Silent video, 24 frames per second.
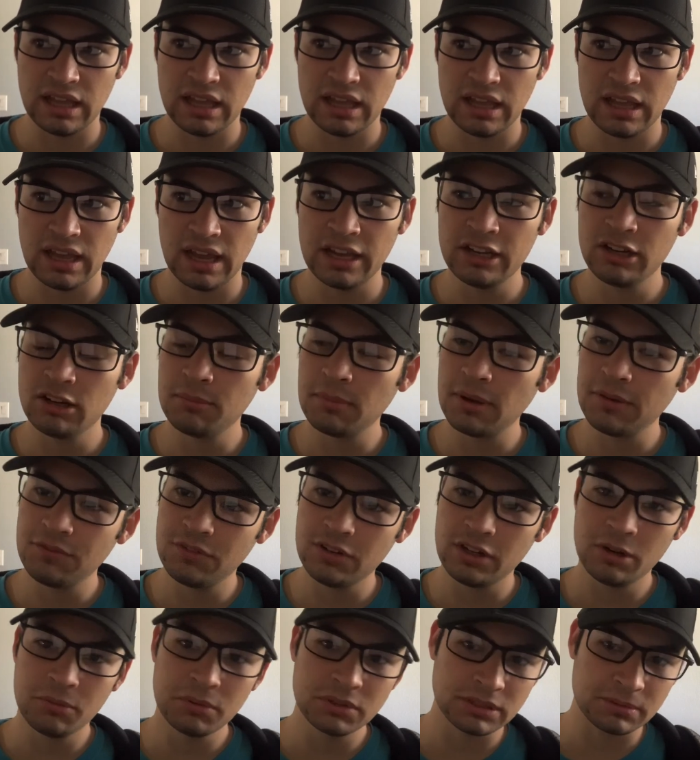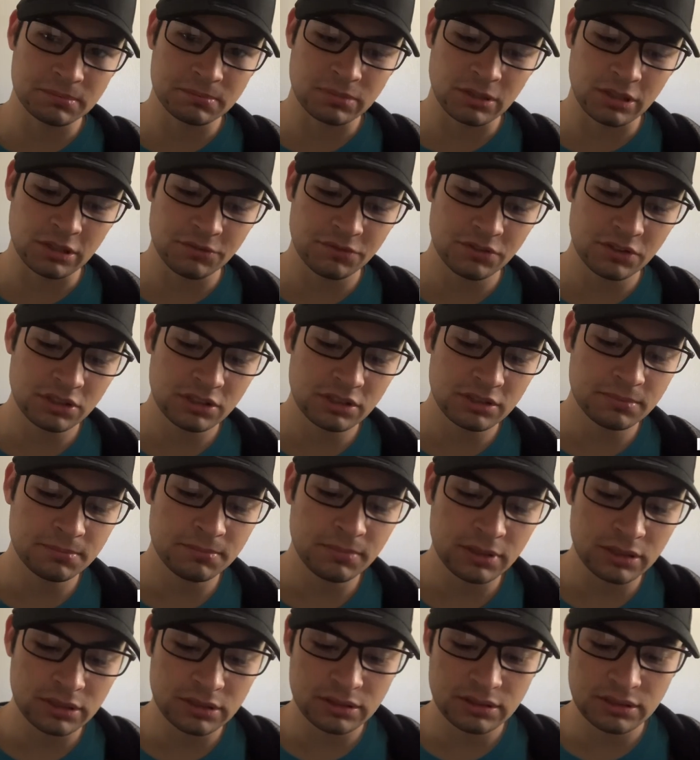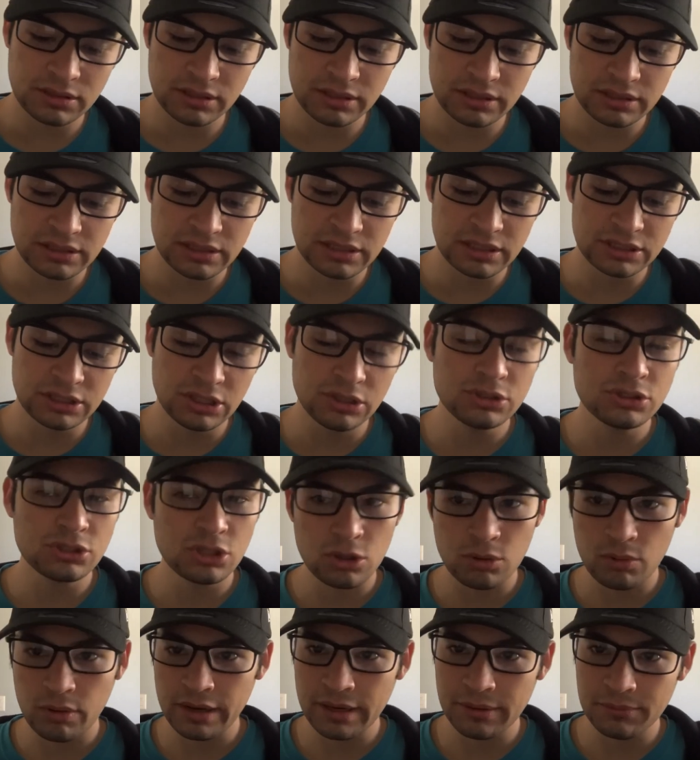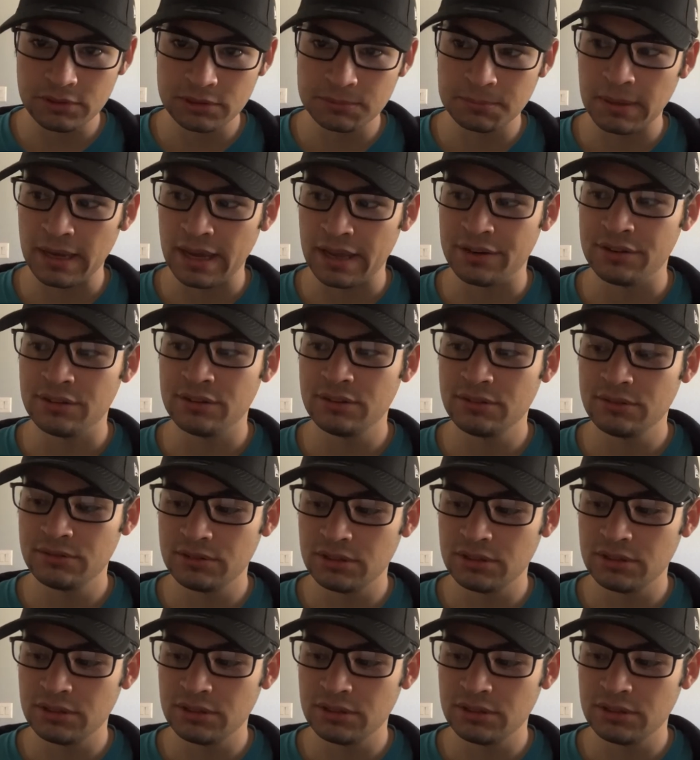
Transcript: I know my video wasn't perfect, but there's no way it was bad.